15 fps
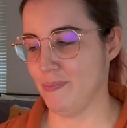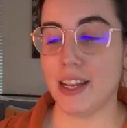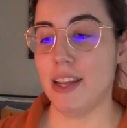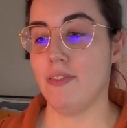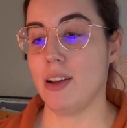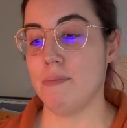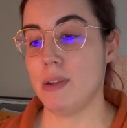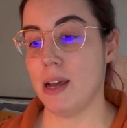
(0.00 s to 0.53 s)

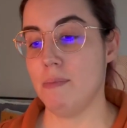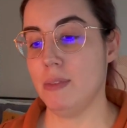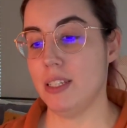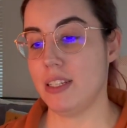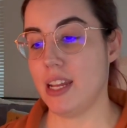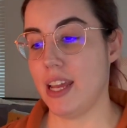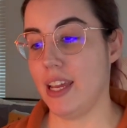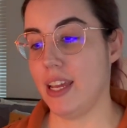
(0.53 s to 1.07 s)
If I'm not
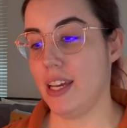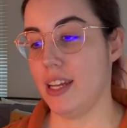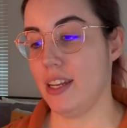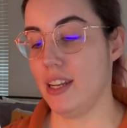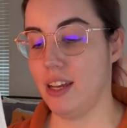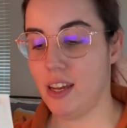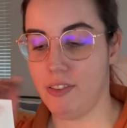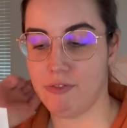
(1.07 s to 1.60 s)
mistaken,
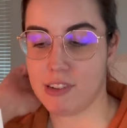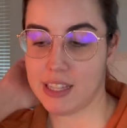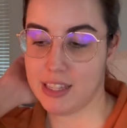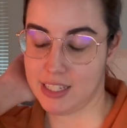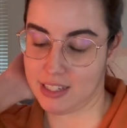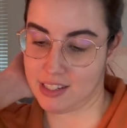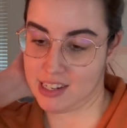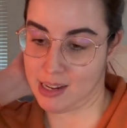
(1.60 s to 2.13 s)
I've read
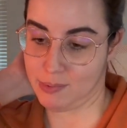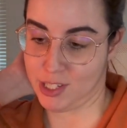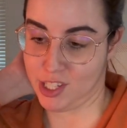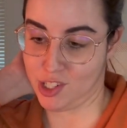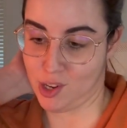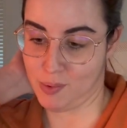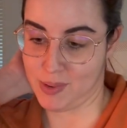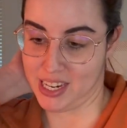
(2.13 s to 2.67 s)
this synopsis
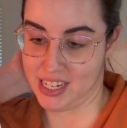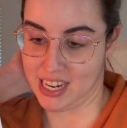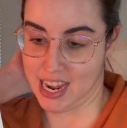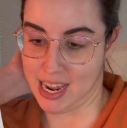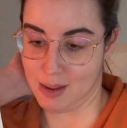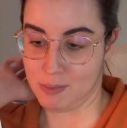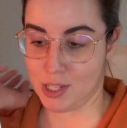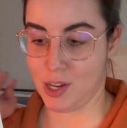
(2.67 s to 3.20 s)
so many times.